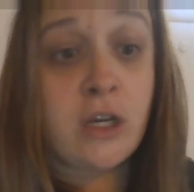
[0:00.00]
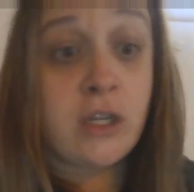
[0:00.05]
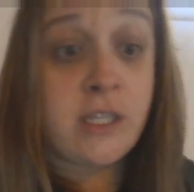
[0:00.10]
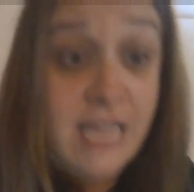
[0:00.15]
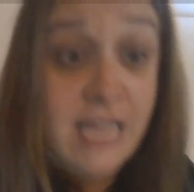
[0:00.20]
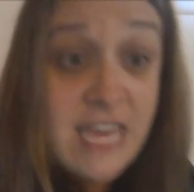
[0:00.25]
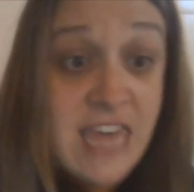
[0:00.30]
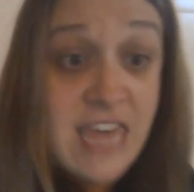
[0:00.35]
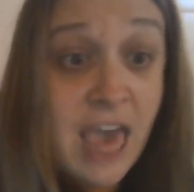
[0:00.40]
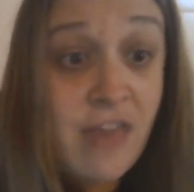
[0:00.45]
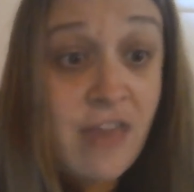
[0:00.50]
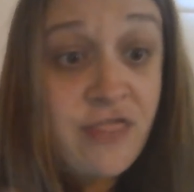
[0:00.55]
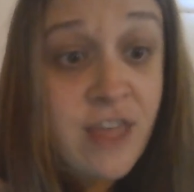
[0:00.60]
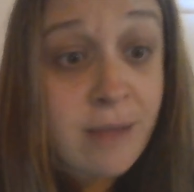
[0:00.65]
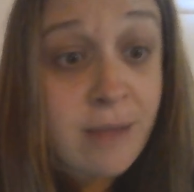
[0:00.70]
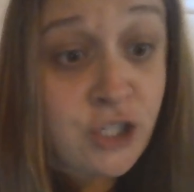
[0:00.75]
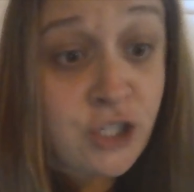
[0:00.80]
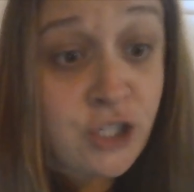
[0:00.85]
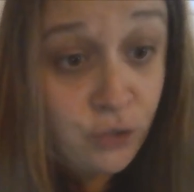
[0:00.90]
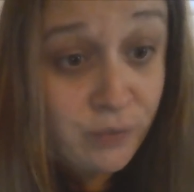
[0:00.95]
to get
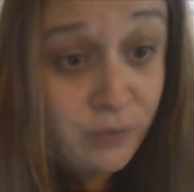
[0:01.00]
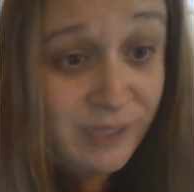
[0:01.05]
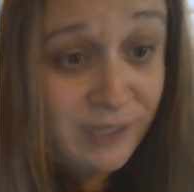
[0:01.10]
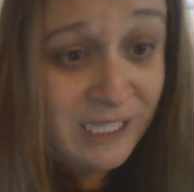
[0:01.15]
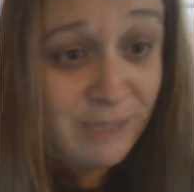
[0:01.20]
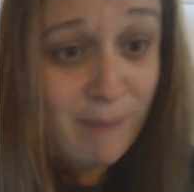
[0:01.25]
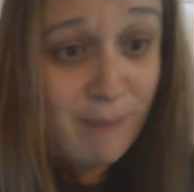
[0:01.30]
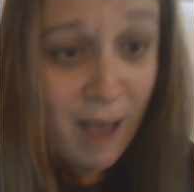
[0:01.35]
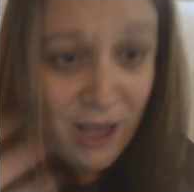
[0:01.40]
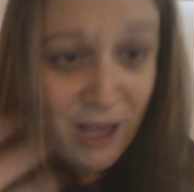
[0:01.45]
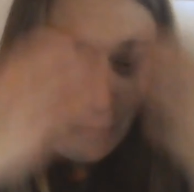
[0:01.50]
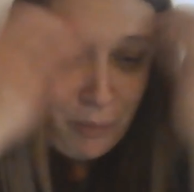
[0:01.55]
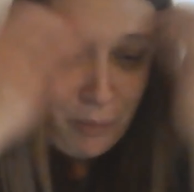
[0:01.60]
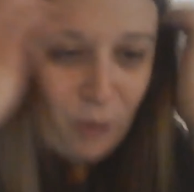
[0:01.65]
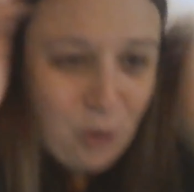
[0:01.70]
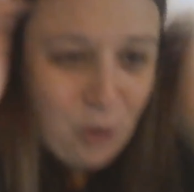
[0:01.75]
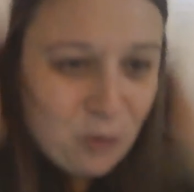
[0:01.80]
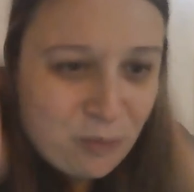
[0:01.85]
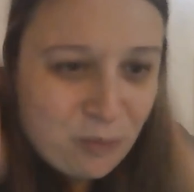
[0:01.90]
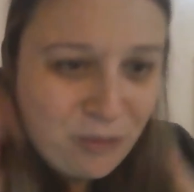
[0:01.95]
them to respond
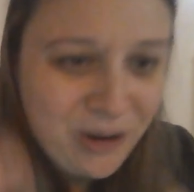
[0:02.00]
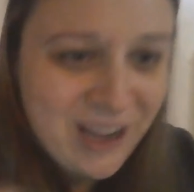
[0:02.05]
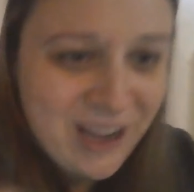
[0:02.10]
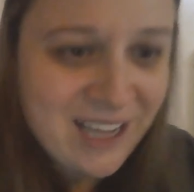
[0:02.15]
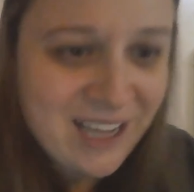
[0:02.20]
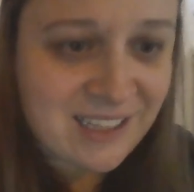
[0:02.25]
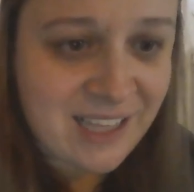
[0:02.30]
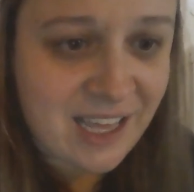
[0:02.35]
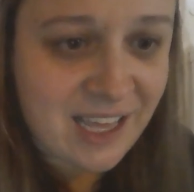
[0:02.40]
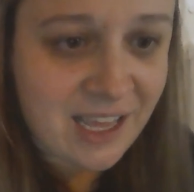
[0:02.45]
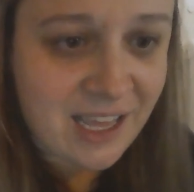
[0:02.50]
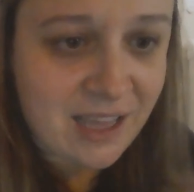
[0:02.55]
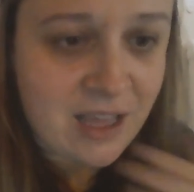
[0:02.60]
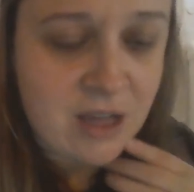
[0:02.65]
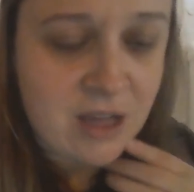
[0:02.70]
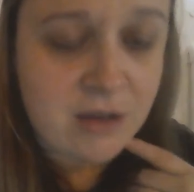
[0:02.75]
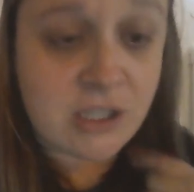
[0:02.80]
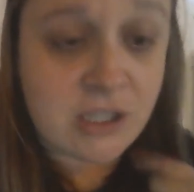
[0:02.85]
appropriately.